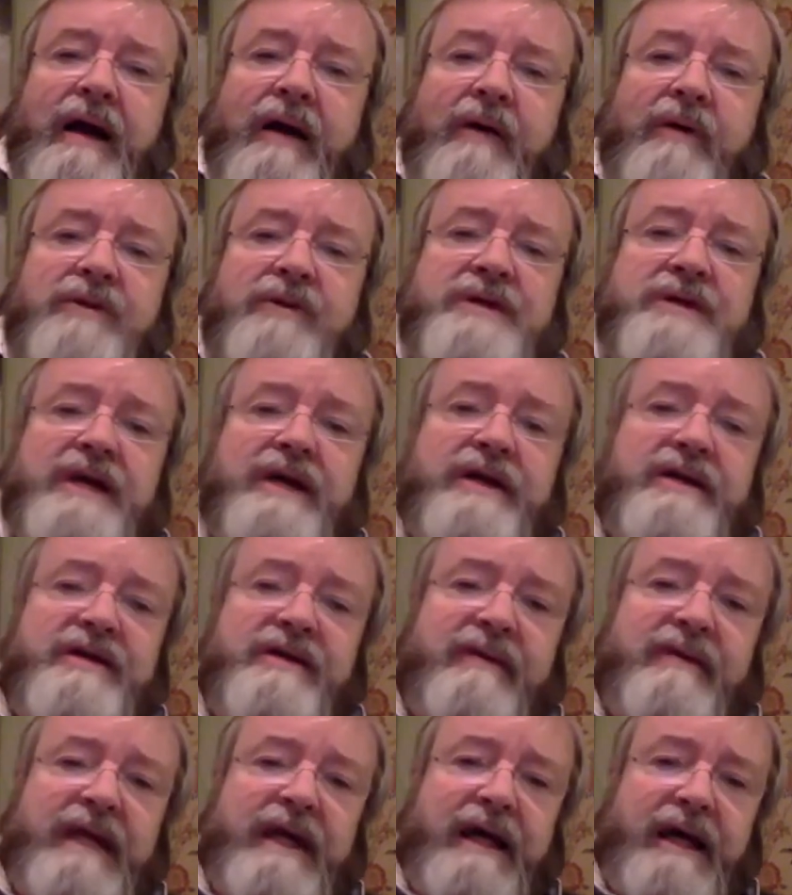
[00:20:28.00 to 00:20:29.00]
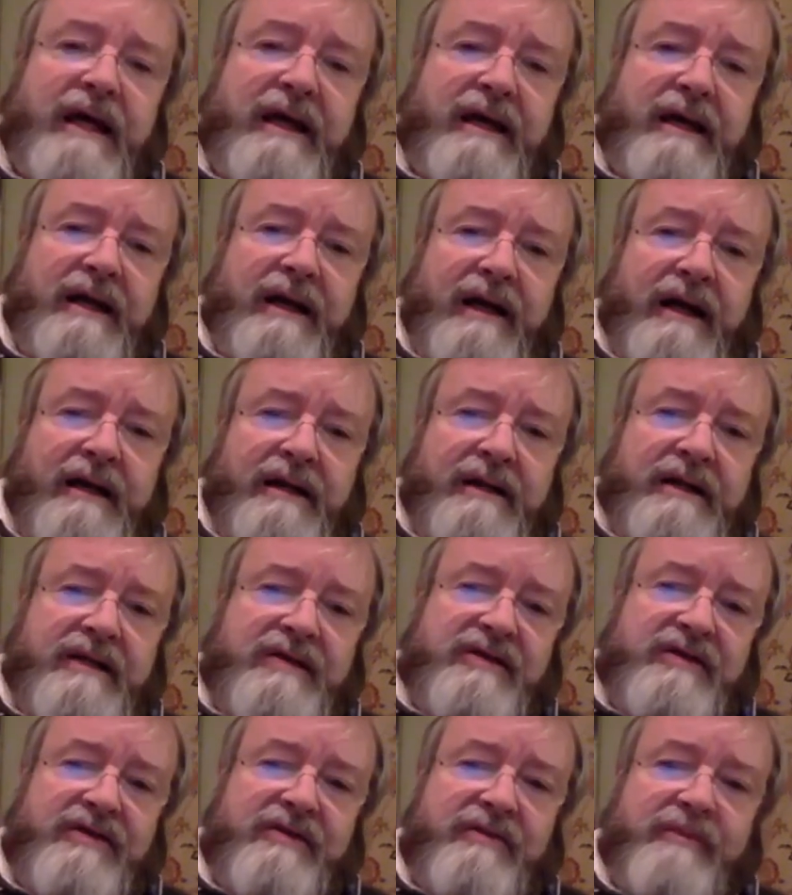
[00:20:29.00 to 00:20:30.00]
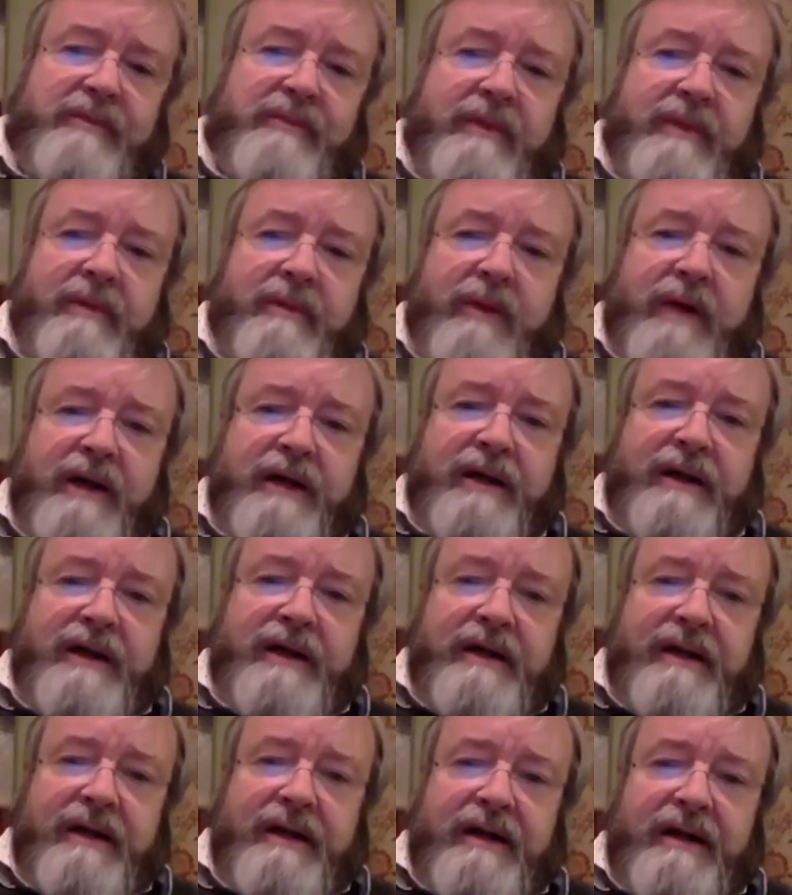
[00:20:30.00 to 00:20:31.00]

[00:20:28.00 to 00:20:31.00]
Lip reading: Alternatively, and this is the one